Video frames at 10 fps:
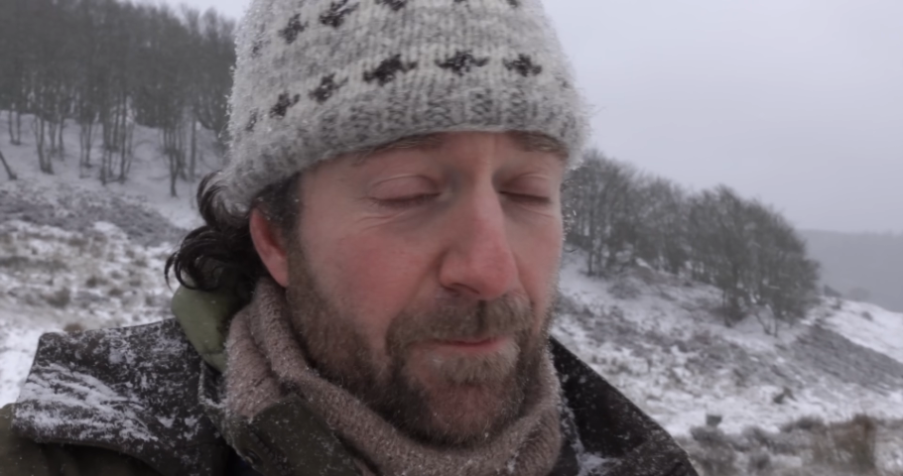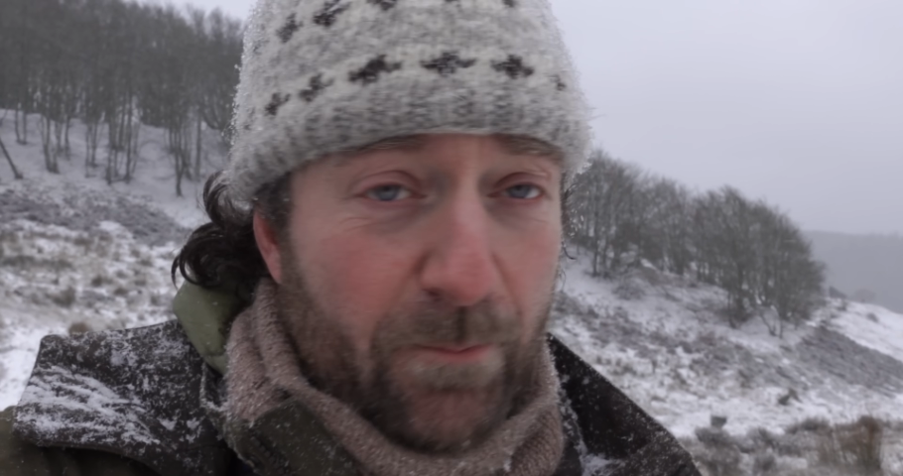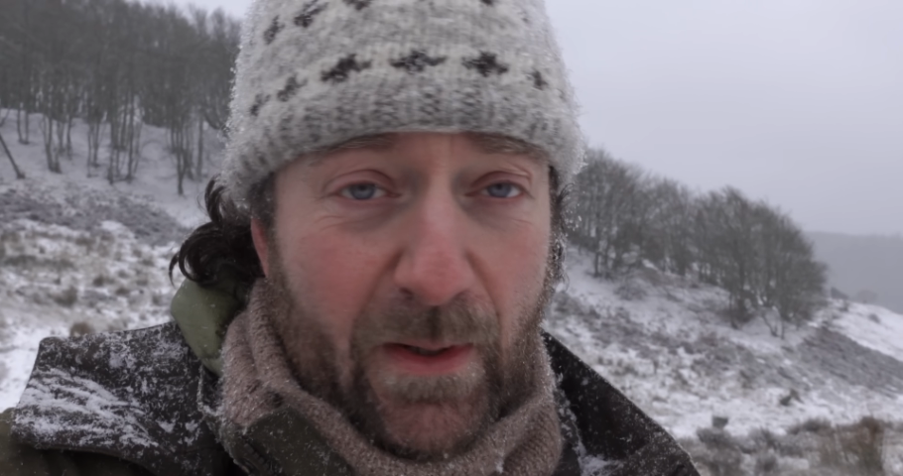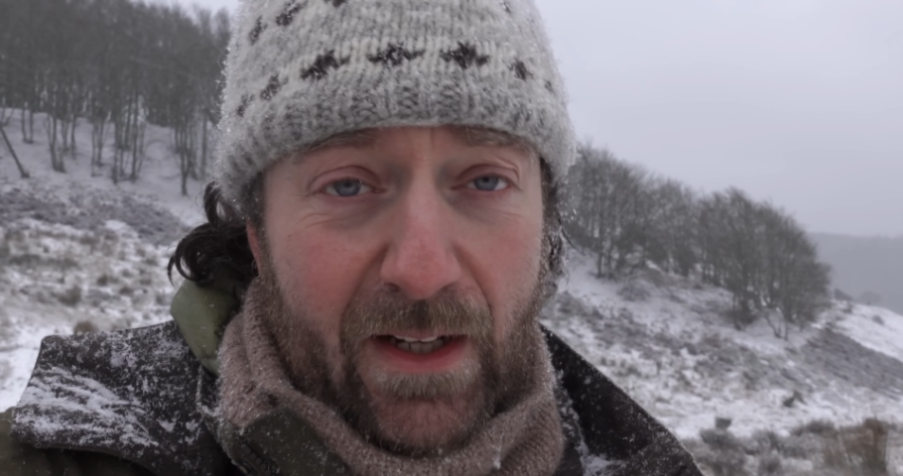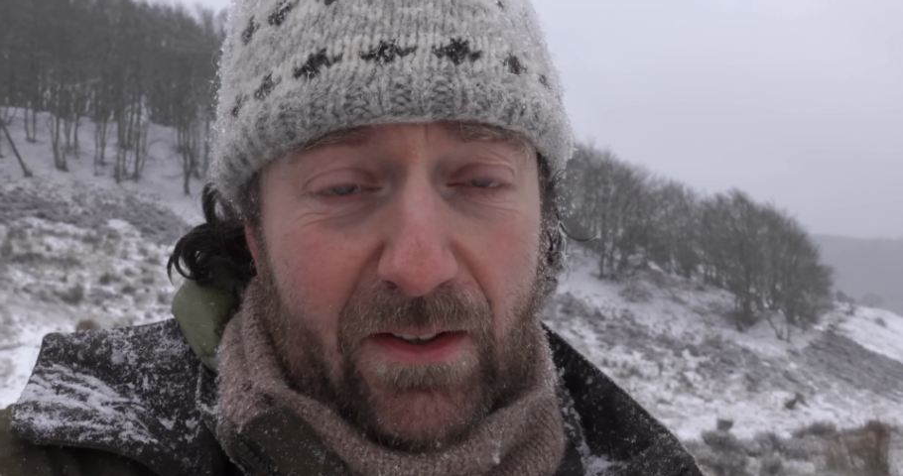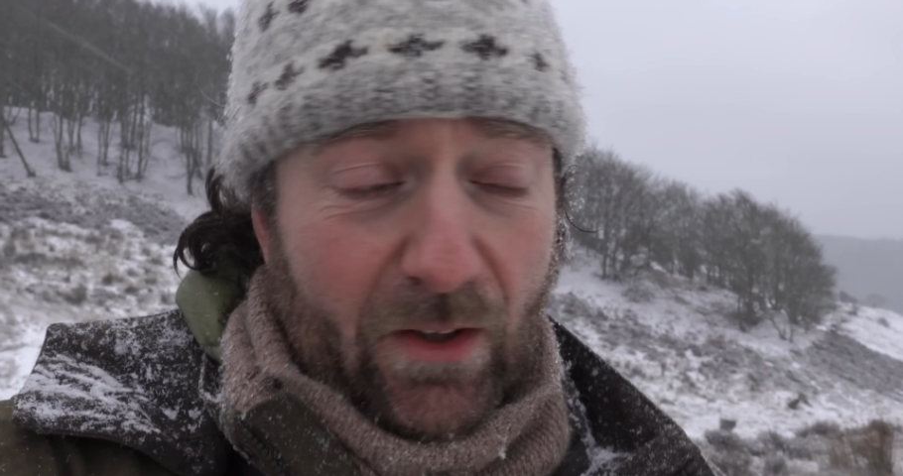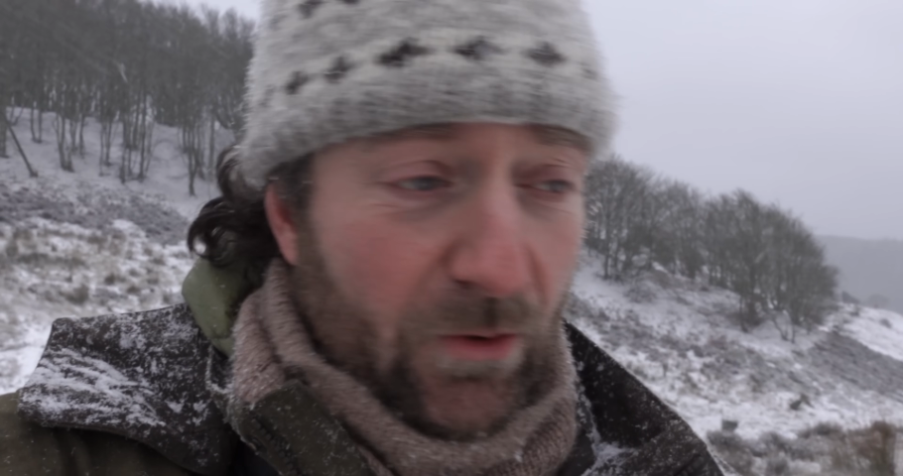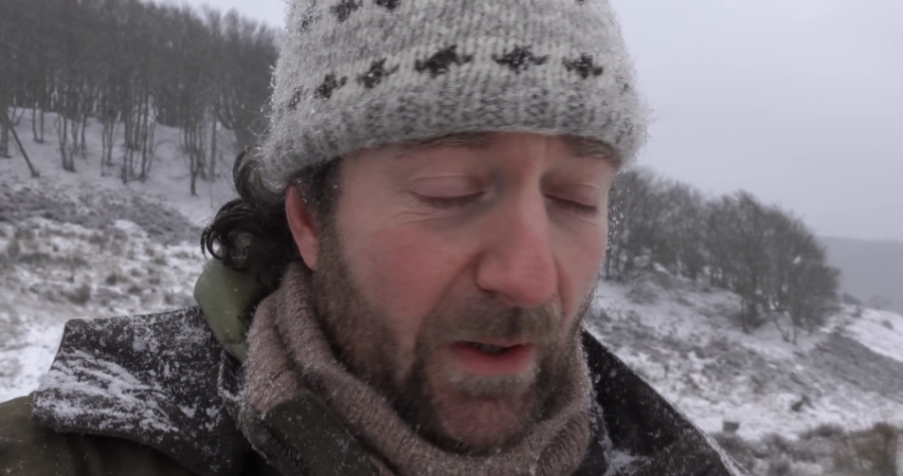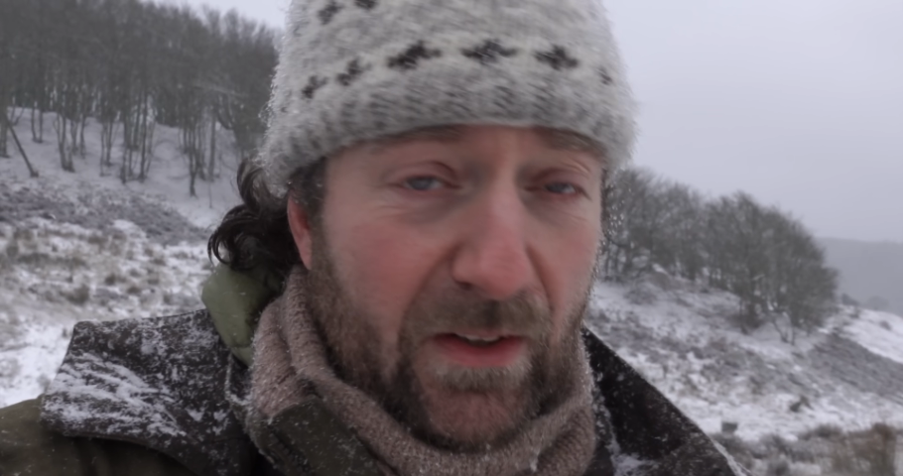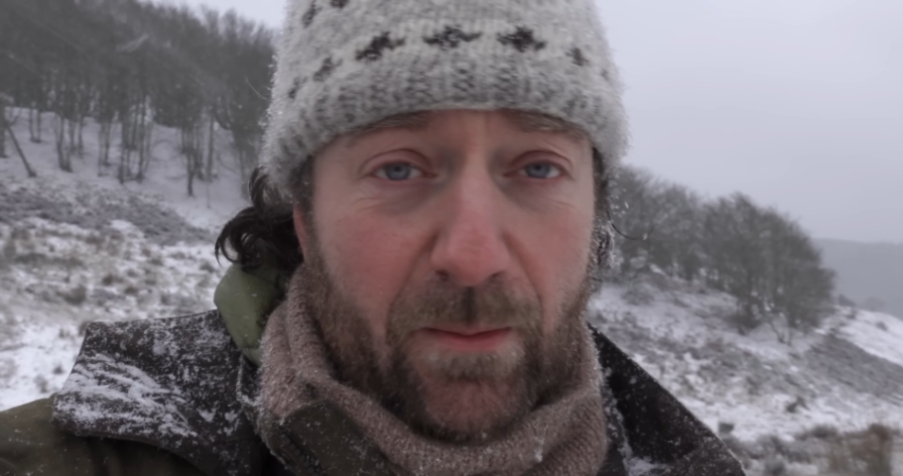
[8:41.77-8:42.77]
minutes and
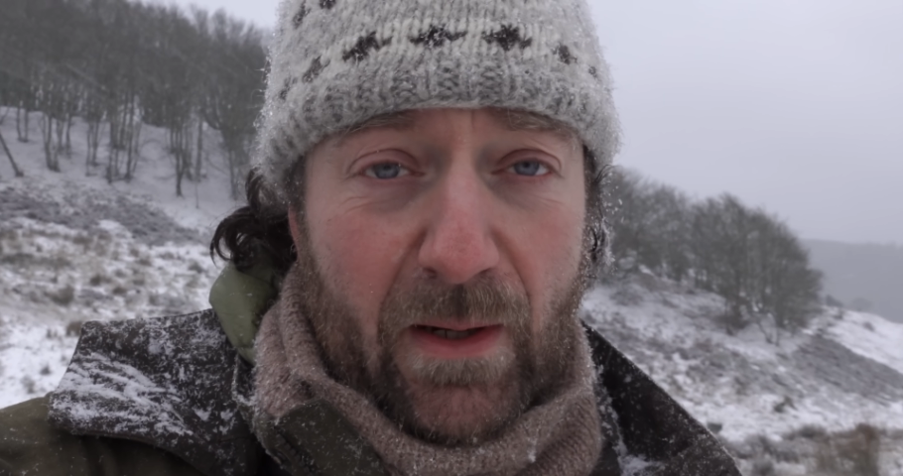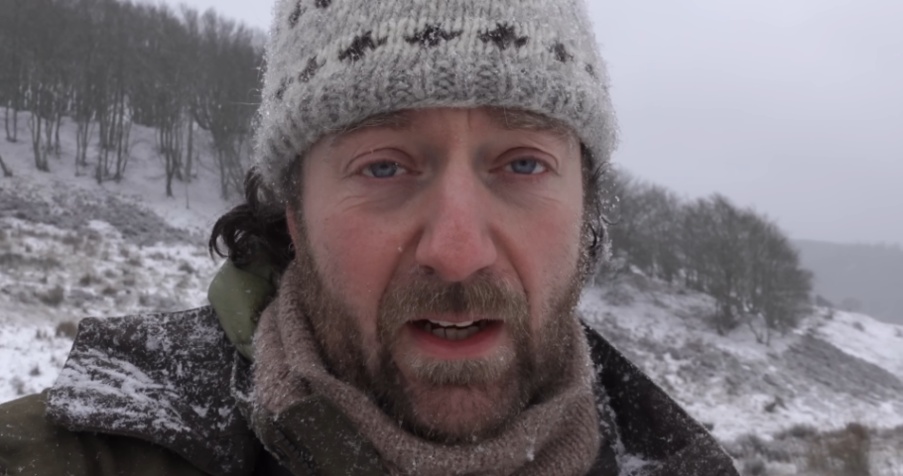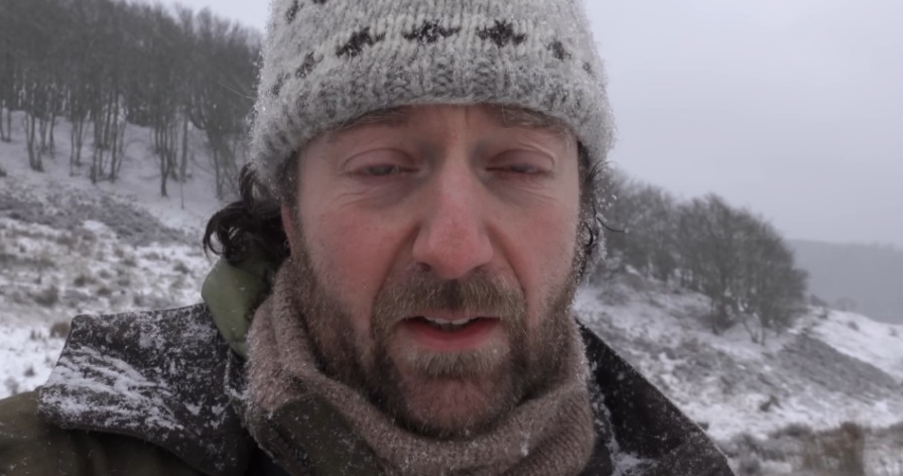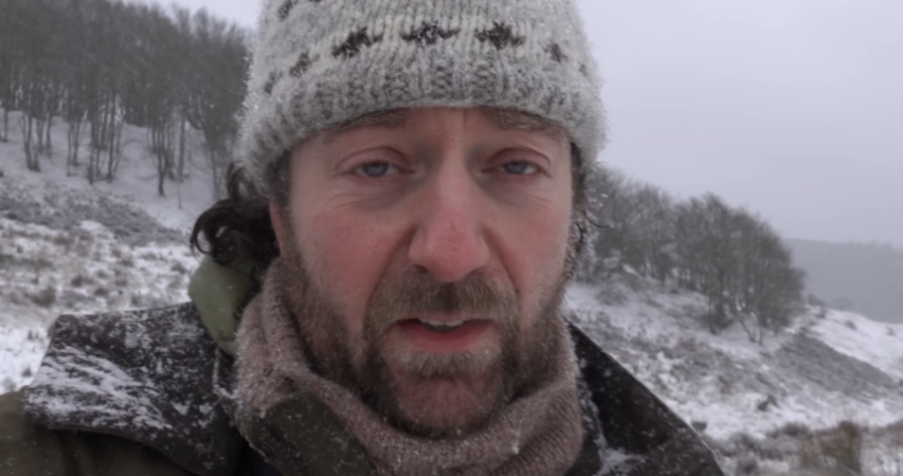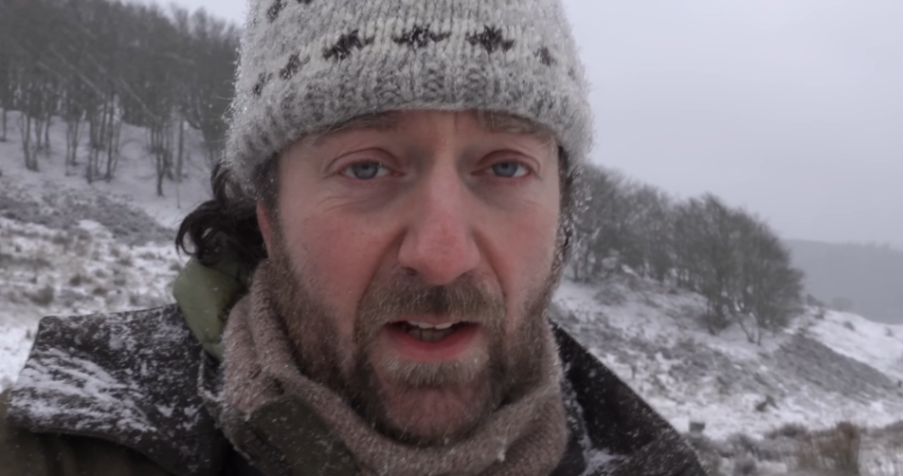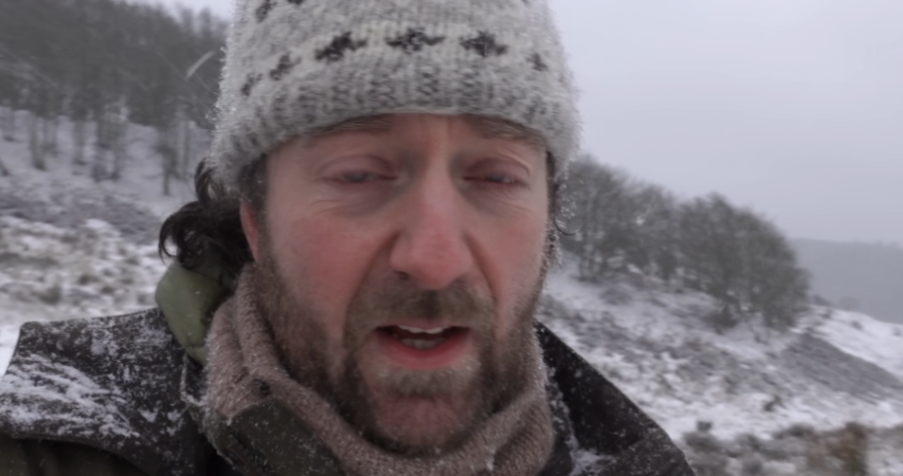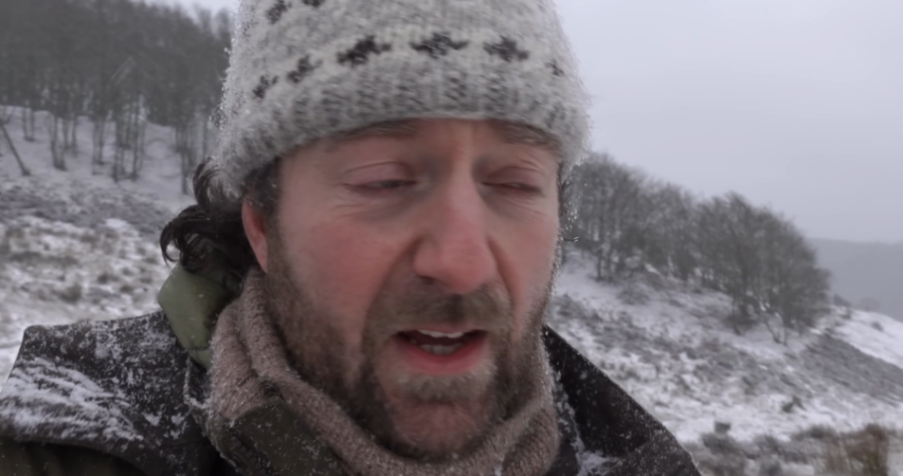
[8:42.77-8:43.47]
20 minutes.